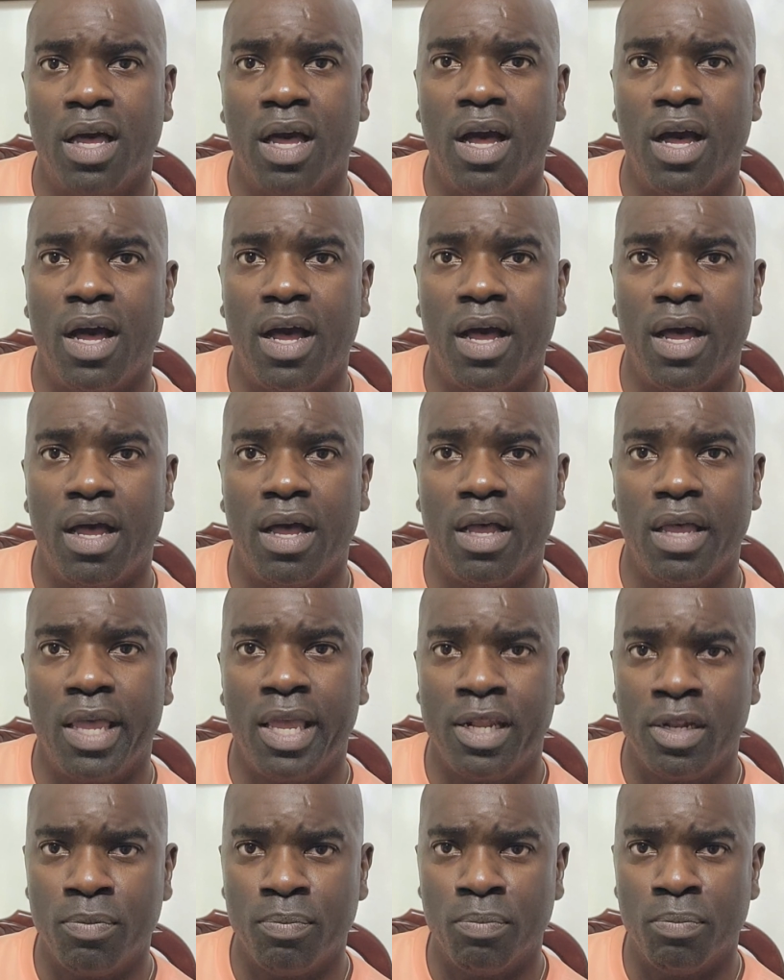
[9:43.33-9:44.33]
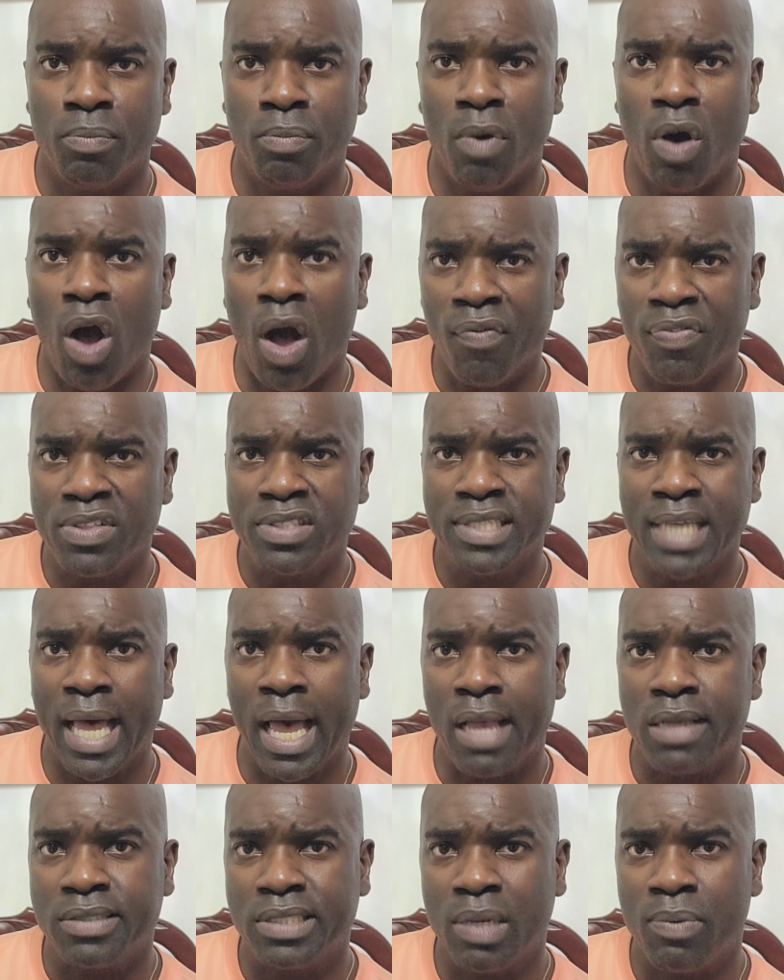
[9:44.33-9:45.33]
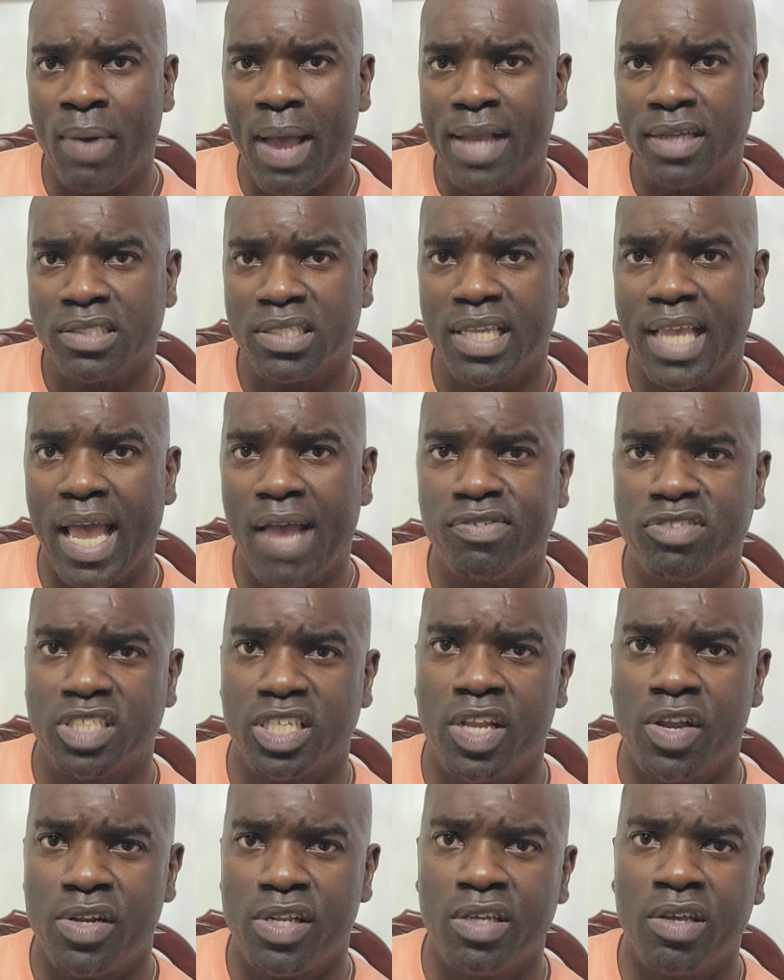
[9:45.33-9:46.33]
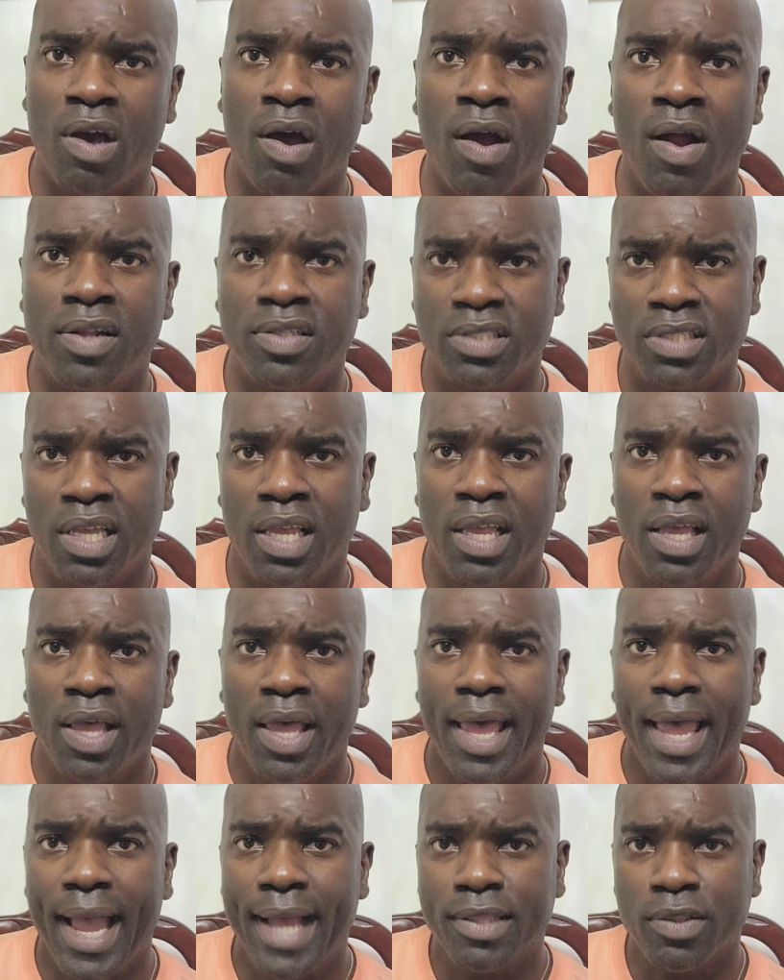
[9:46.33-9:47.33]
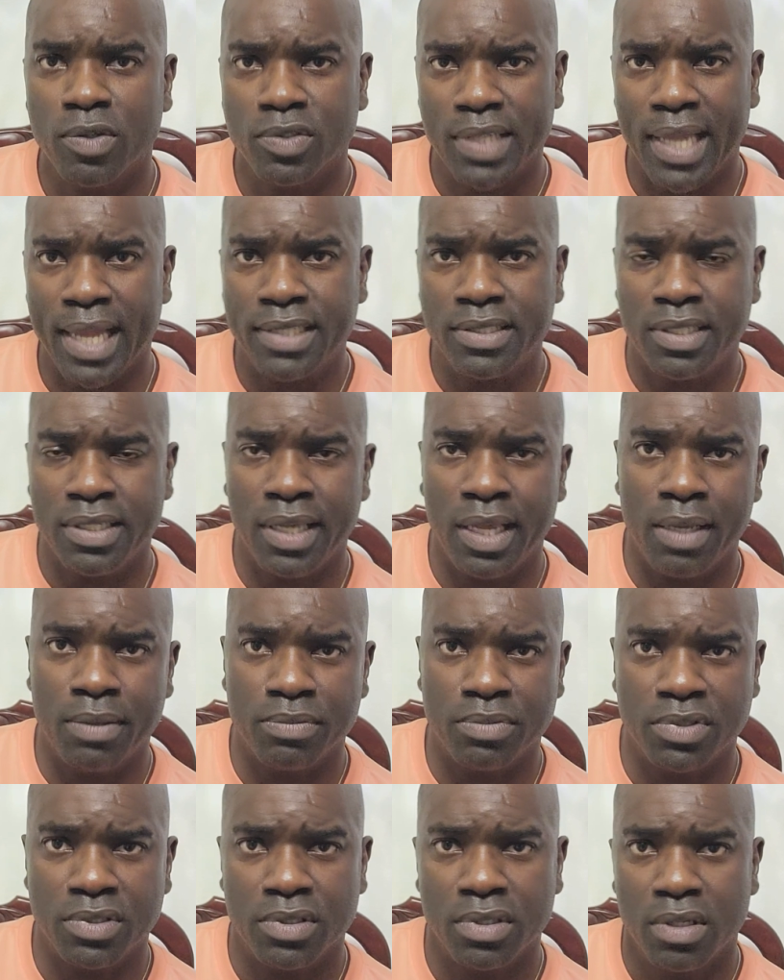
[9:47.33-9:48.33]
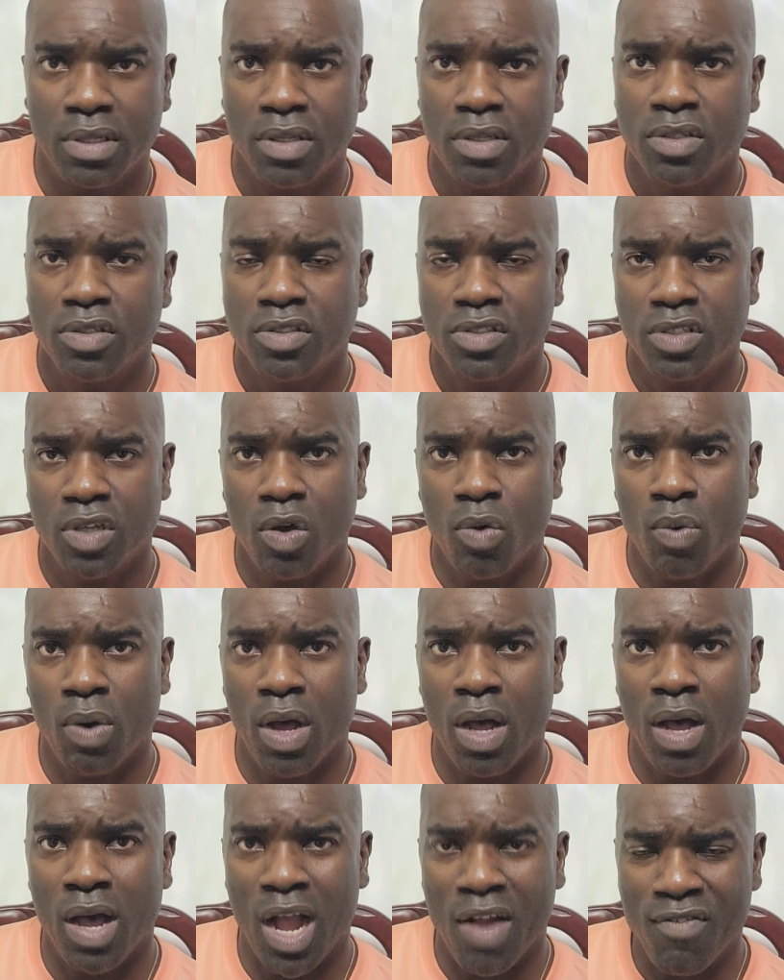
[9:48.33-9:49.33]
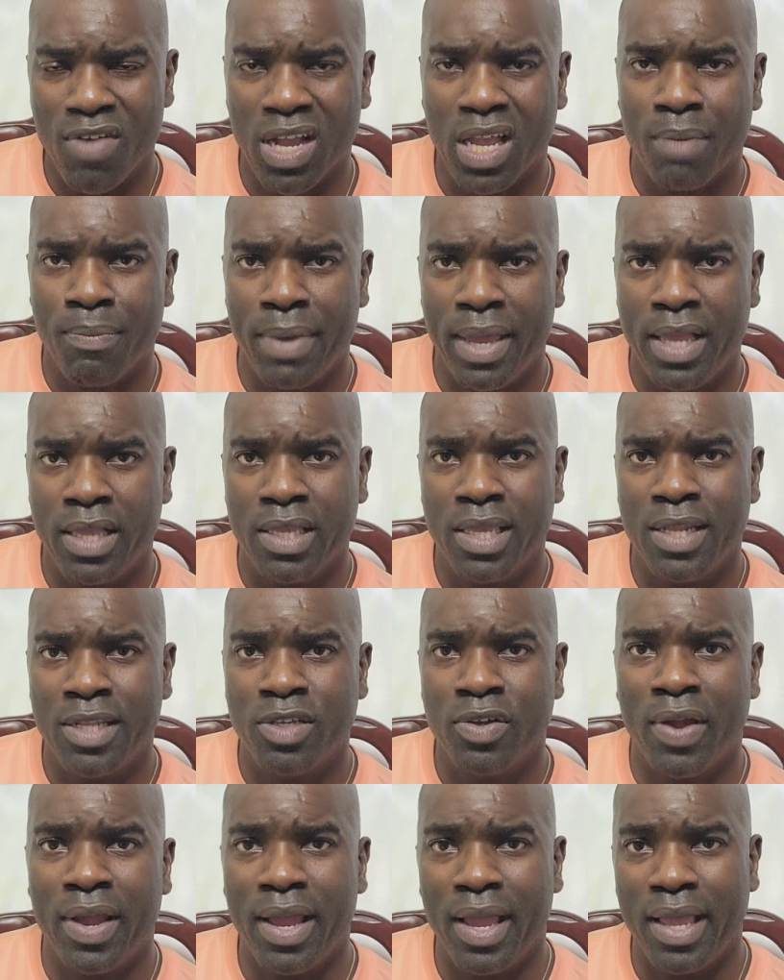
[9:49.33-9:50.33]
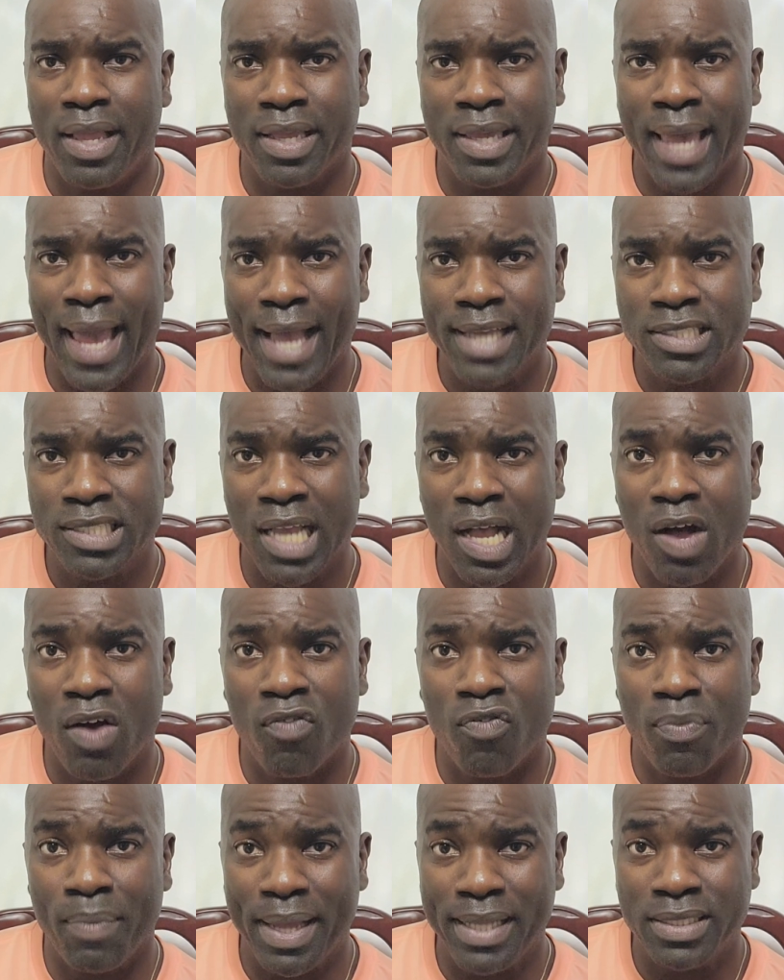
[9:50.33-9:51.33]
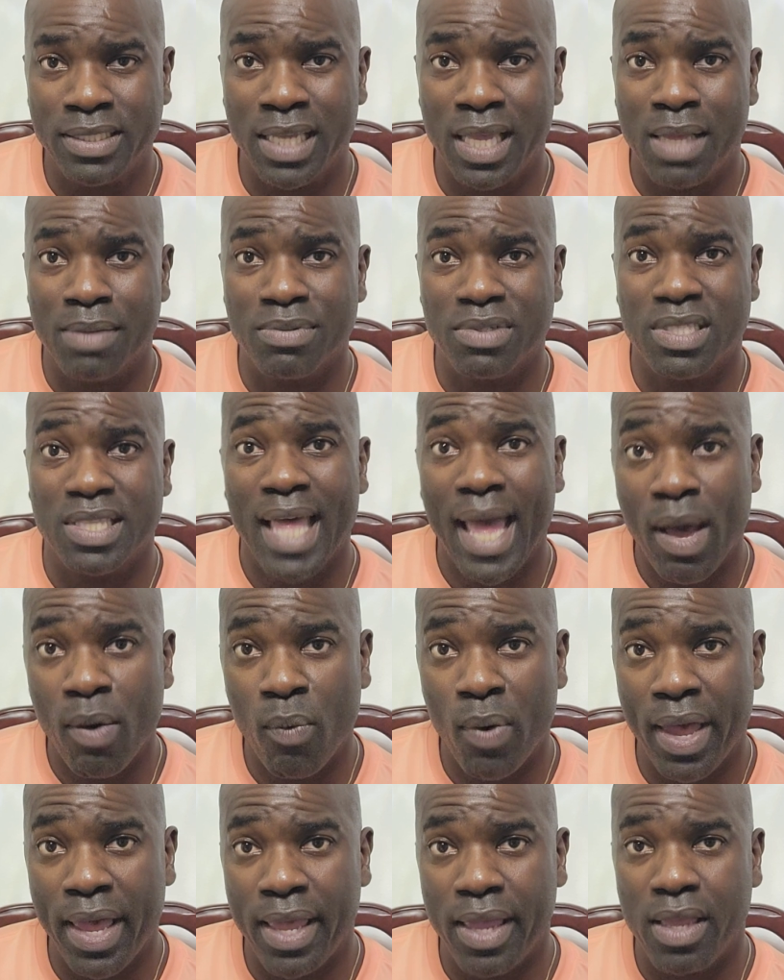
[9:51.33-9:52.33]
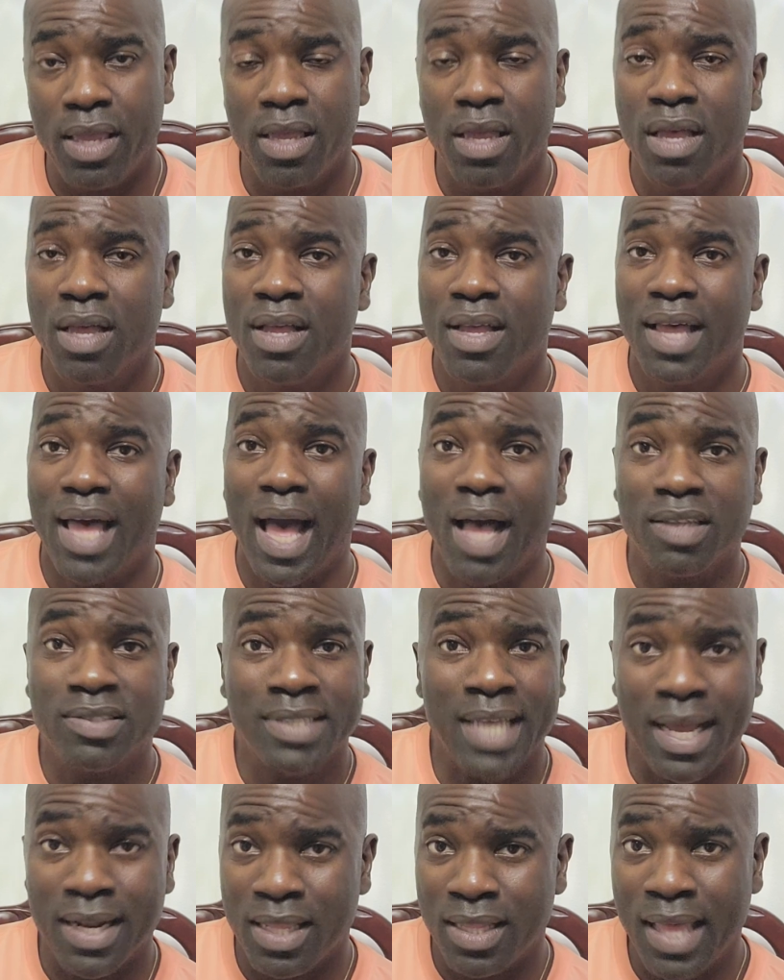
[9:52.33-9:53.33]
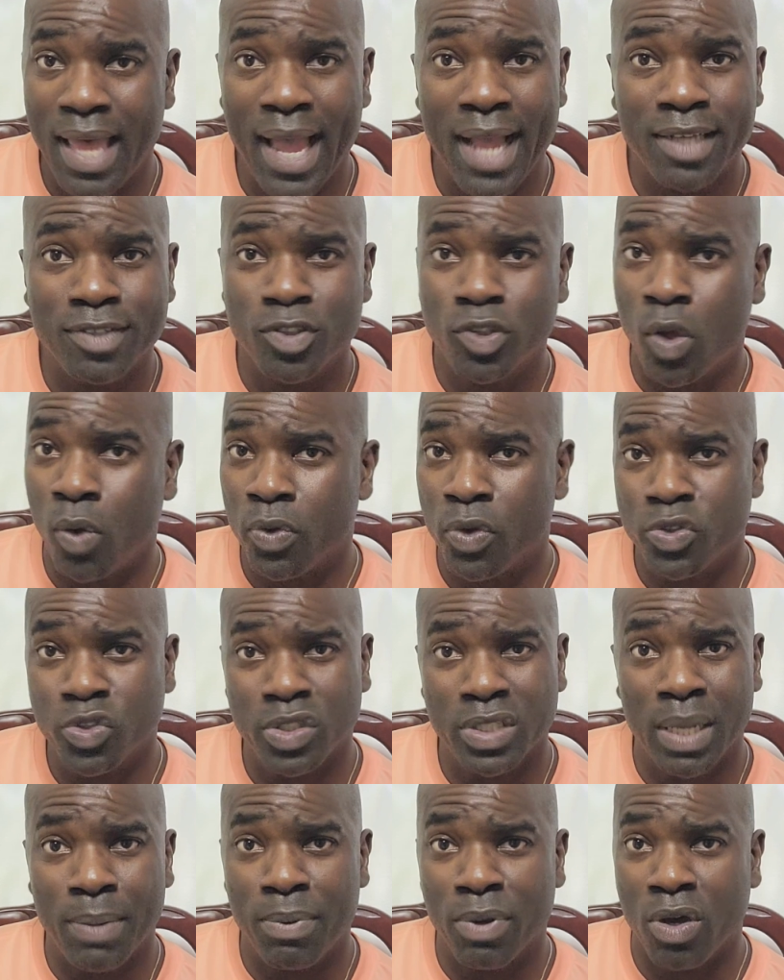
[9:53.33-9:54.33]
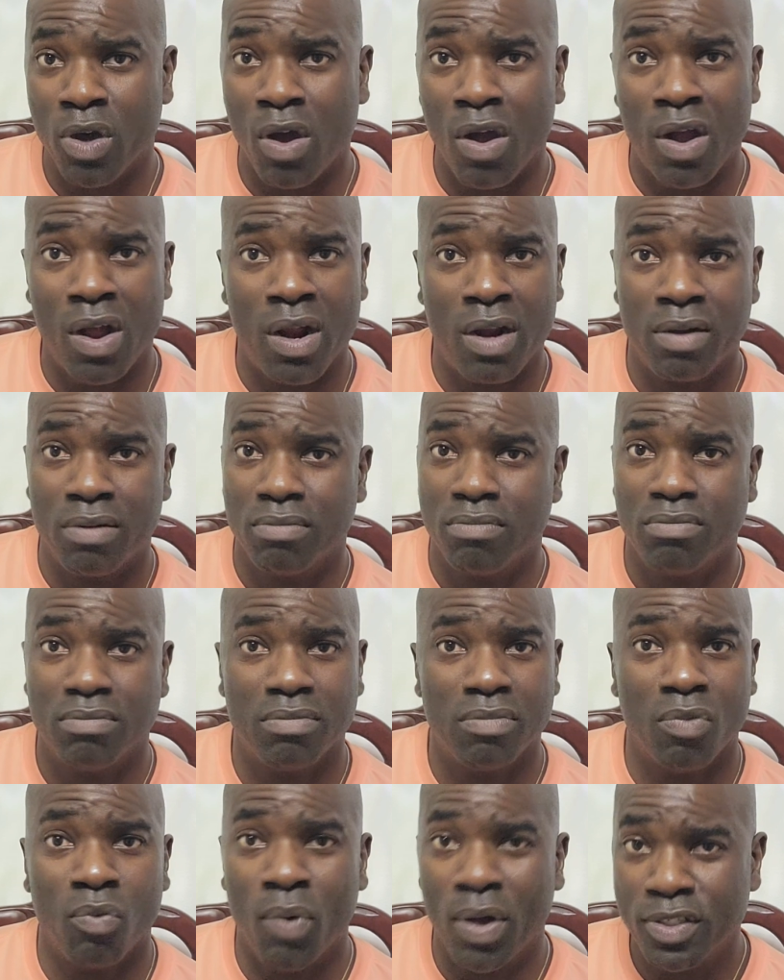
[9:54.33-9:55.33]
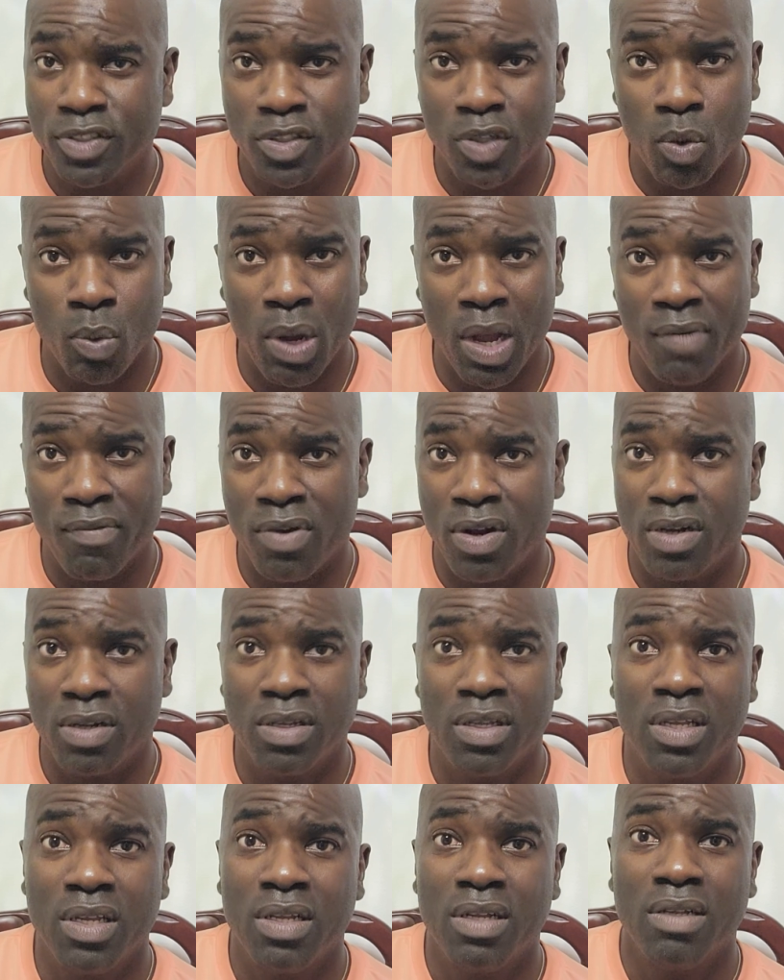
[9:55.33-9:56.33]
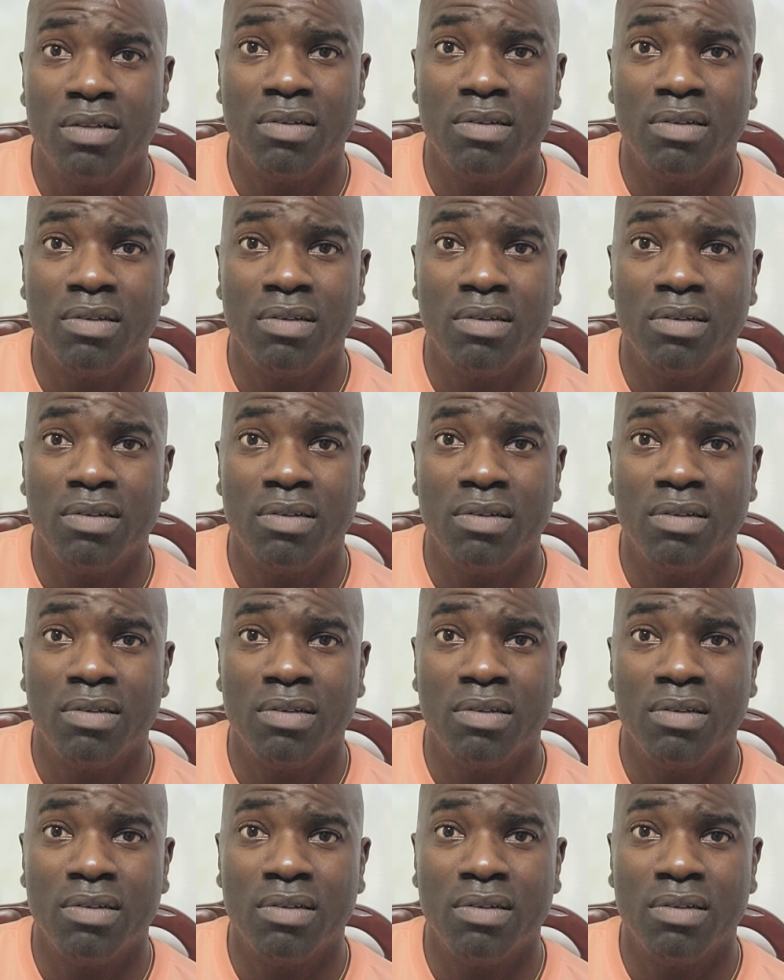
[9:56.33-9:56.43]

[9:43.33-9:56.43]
And oftentimes they will actually have security guards at those ATMs. So I recommend getting your cash out from ATMs that way. Outside of that, don't use your debit card whatsoever.